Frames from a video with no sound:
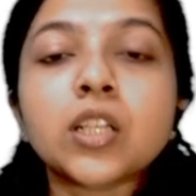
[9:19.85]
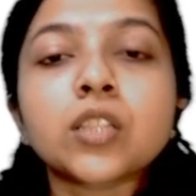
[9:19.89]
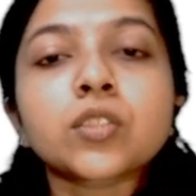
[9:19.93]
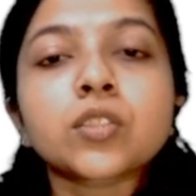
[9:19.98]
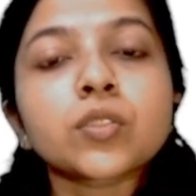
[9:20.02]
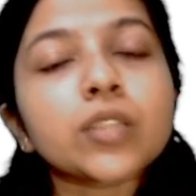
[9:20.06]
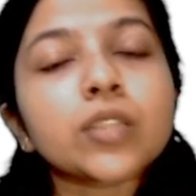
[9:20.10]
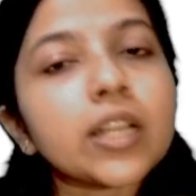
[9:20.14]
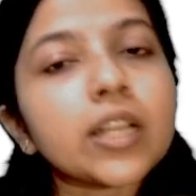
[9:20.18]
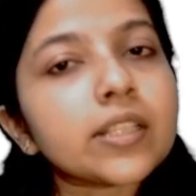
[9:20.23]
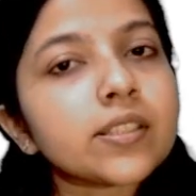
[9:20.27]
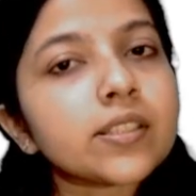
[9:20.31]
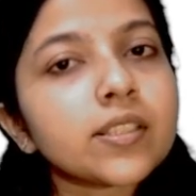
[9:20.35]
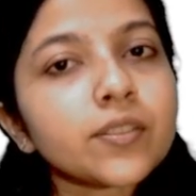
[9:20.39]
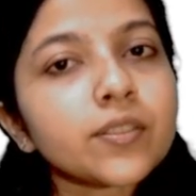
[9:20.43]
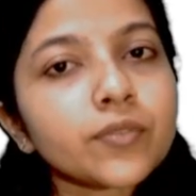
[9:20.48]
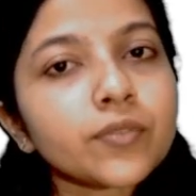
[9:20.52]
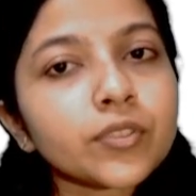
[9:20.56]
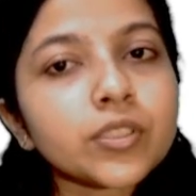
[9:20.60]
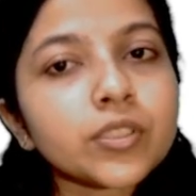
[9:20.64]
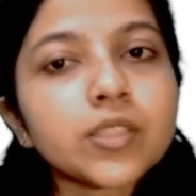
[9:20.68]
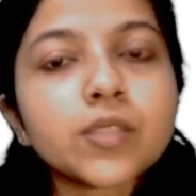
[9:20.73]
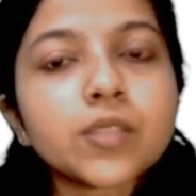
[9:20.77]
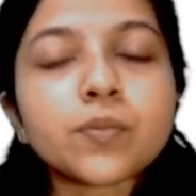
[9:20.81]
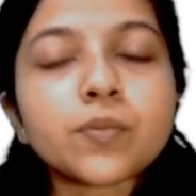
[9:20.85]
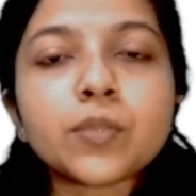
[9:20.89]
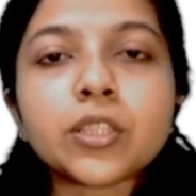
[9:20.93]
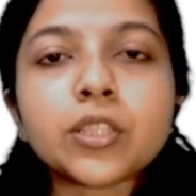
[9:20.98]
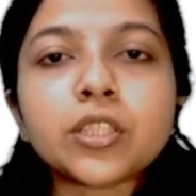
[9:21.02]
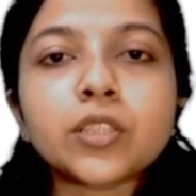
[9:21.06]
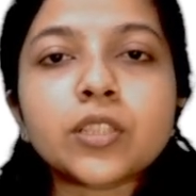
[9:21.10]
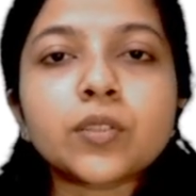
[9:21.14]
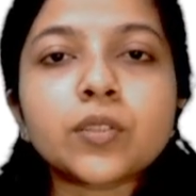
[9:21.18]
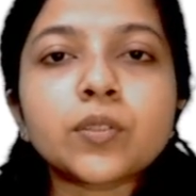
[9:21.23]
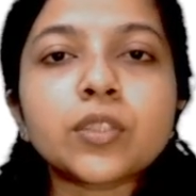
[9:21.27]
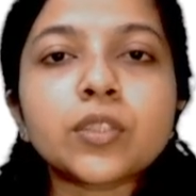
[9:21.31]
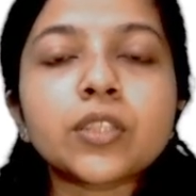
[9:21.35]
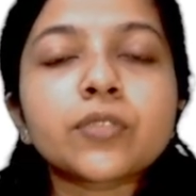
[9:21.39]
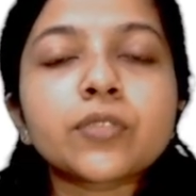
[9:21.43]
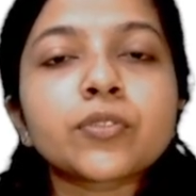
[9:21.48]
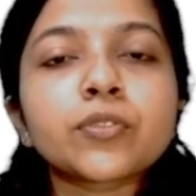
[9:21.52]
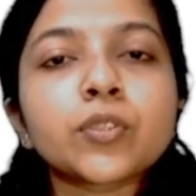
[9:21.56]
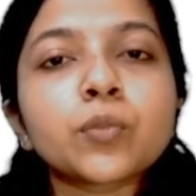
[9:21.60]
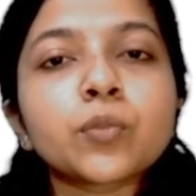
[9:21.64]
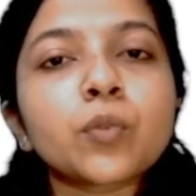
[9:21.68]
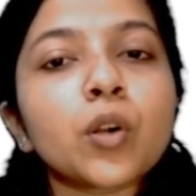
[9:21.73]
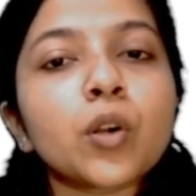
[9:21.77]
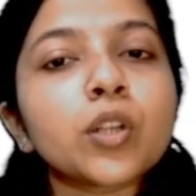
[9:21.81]
So that's it for this video. If
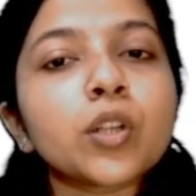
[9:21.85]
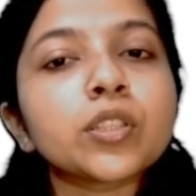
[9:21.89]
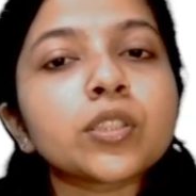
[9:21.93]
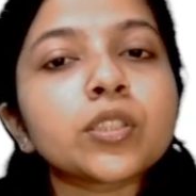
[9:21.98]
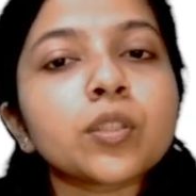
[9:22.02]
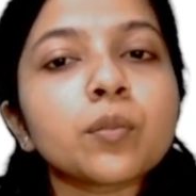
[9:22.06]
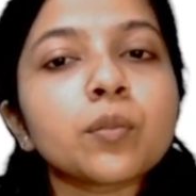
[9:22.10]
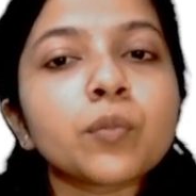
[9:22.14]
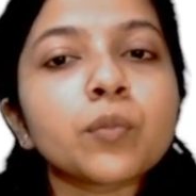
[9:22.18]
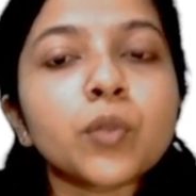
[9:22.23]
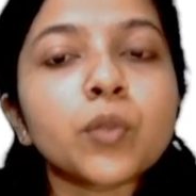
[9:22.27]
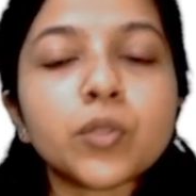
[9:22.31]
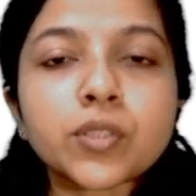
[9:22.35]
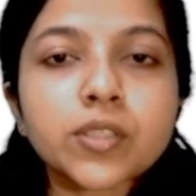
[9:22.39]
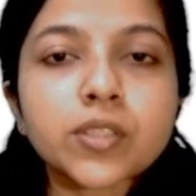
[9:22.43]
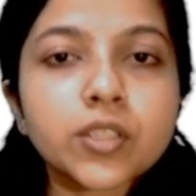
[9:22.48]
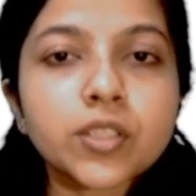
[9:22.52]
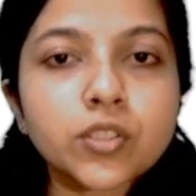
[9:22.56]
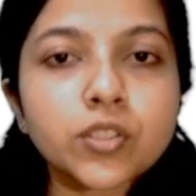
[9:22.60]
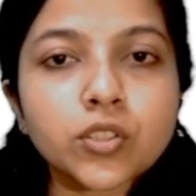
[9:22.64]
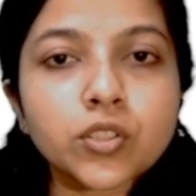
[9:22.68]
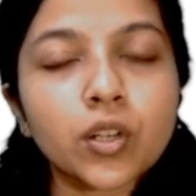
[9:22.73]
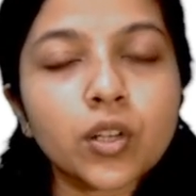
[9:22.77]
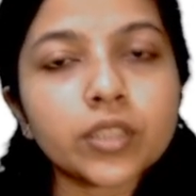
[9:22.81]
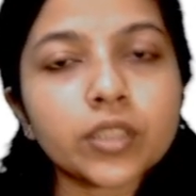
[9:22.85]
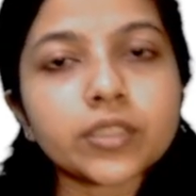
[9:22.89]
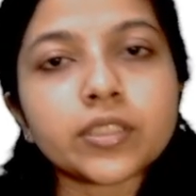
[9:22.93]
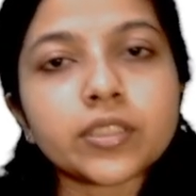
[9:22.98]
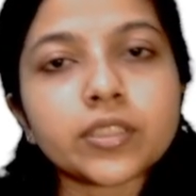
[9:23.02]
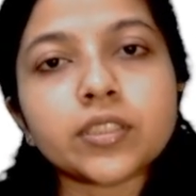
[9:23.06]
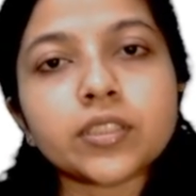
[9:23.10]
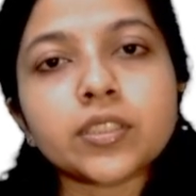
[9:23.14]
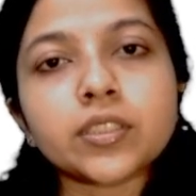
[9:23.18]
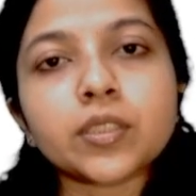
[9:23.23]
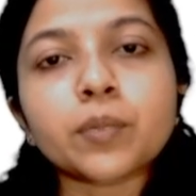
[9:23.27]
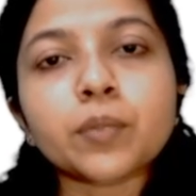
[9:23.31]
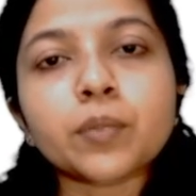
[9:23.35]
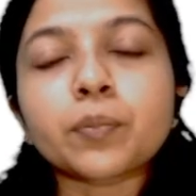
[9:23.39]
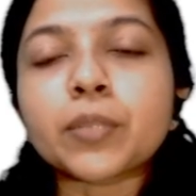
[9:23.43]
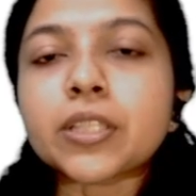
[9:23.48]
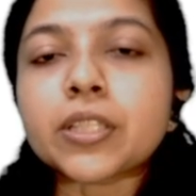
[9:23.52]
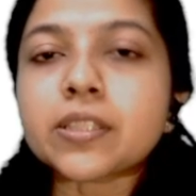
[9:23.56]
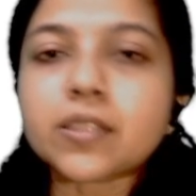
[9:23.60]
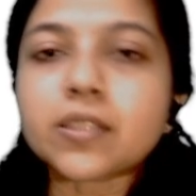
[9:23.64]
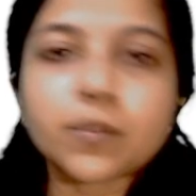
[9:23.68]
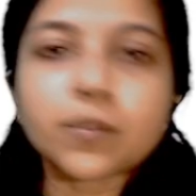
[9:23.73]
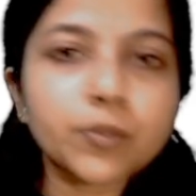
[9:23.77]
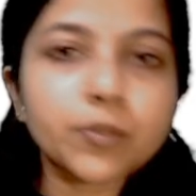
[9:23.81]
you want more such content,
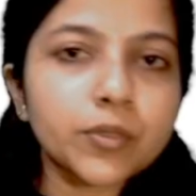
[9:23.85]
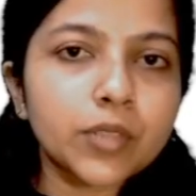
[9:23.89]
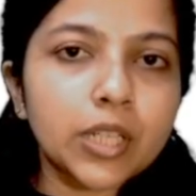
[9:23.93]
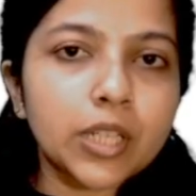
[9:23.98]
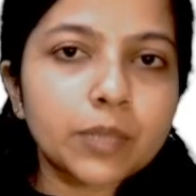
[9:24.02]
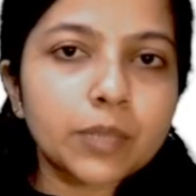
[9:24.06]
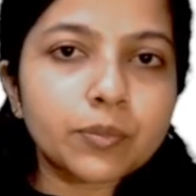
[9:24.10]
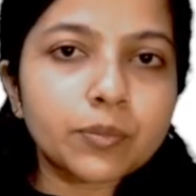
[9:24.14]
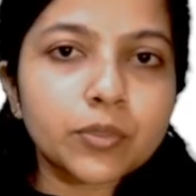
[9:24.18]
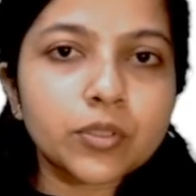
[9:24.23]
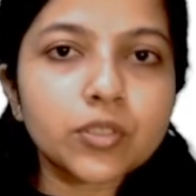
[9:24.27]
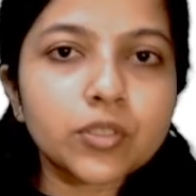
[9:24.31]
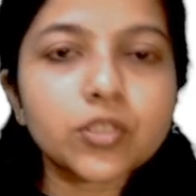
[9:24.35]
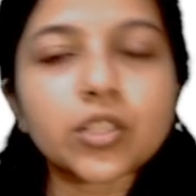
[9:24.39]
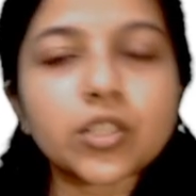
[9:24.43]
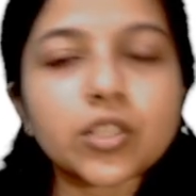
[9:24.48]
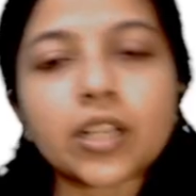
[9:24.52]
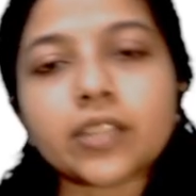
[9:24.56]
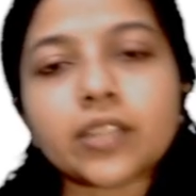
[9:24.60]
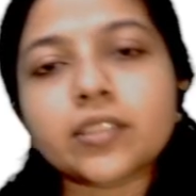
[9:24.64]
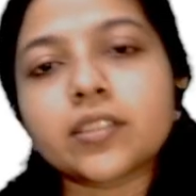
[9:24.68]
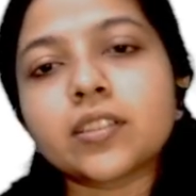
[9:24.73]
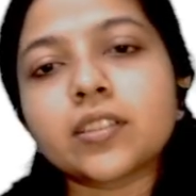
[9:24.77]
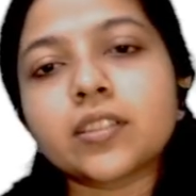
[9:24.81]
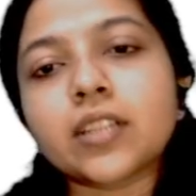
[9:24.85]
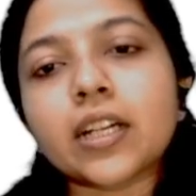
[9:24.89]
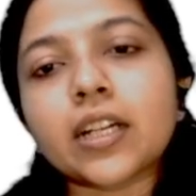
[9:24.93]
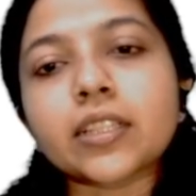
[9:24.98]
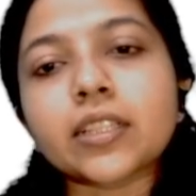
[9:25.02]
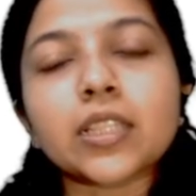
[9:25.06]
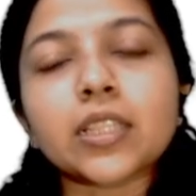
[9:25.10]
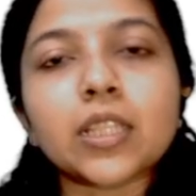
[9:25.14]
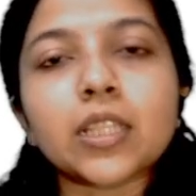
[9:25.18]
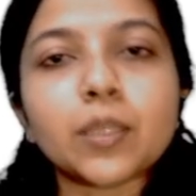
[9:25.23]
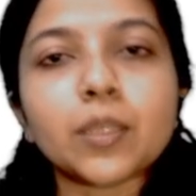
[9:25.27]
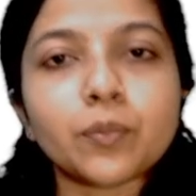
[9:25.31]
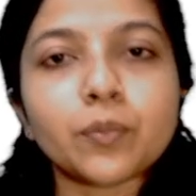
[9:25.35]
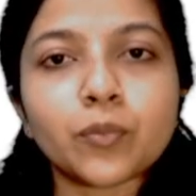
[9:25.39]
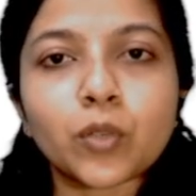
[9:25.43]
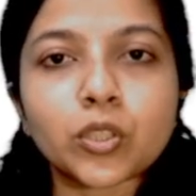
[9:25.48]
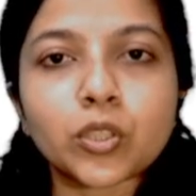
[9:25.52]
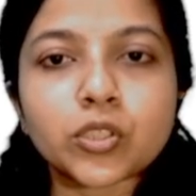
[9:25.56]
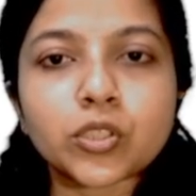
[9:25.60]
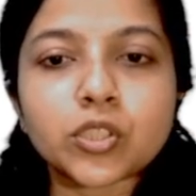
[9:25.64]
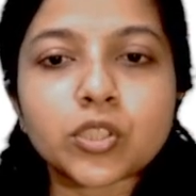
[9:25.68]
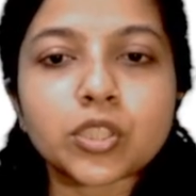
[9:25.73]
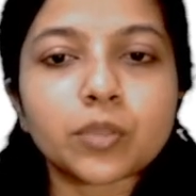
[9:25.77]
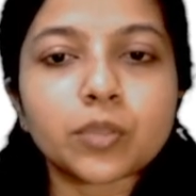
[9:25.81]
please subscribe to the channel and keep
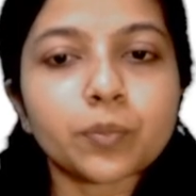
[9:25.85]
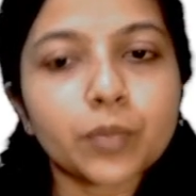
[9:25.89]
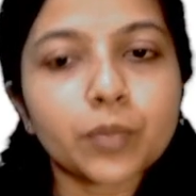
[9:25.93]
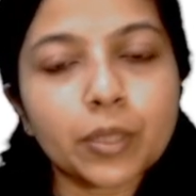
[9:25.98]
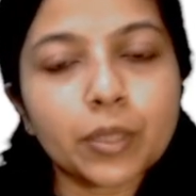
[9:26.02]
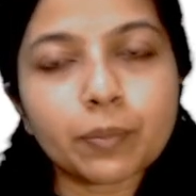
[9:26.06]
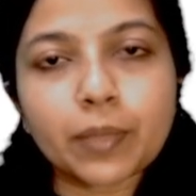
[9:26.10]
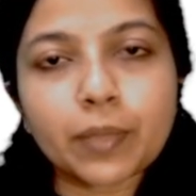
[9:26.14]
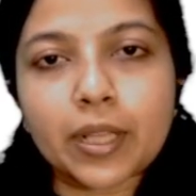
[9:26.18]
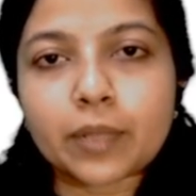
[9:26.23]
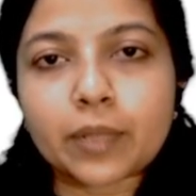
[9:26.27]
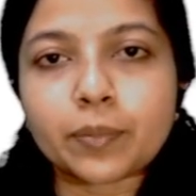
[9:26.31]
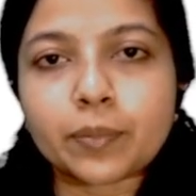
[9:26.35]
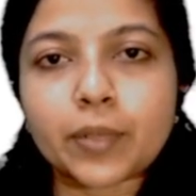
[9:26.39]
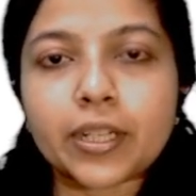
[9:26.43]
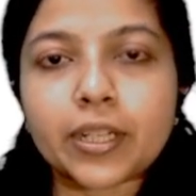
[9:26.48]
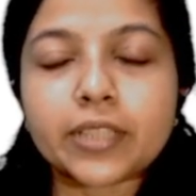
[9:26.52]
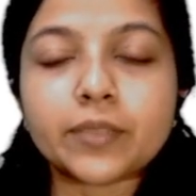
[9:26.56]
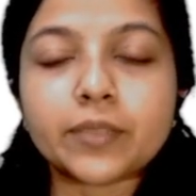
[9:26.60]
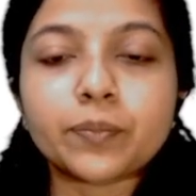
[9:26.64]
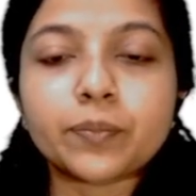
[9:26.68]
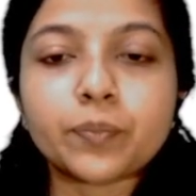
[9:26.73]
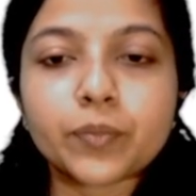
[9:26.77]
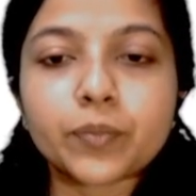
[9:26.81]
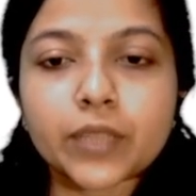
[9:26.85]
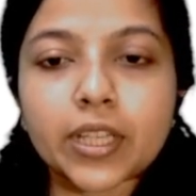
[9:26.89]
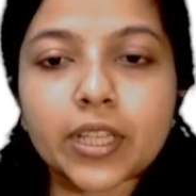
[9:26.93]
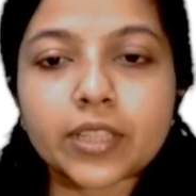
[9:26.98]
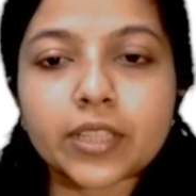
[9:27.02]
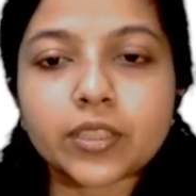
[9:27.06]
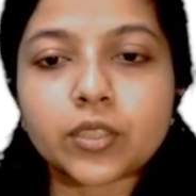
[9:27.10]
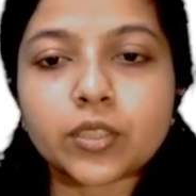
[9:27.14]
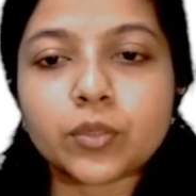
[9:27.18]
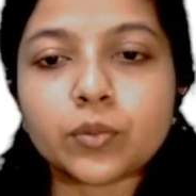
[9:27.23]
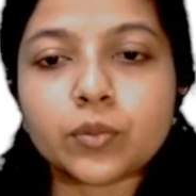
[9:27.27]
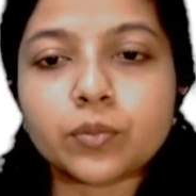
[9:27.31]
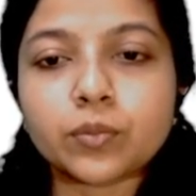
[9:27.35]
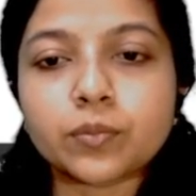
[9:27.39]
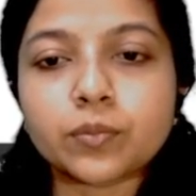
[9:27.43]
watching Prep Alpine. Thank you.